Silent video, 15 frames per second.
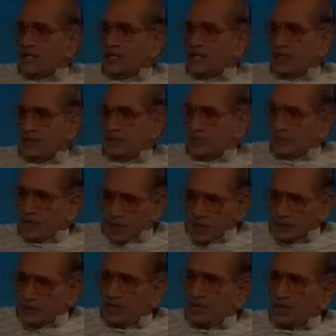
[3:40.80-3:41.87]
in
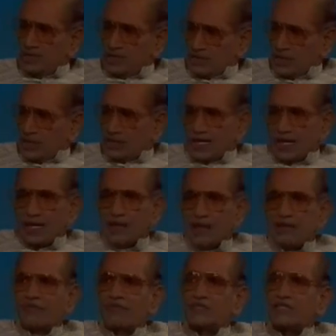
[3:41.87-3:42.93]
1986
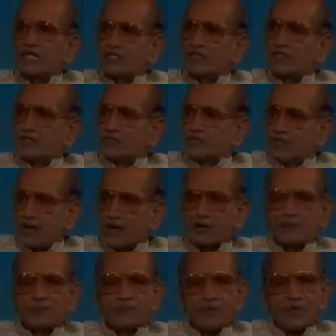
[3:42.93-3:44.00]
again emphasized this fact.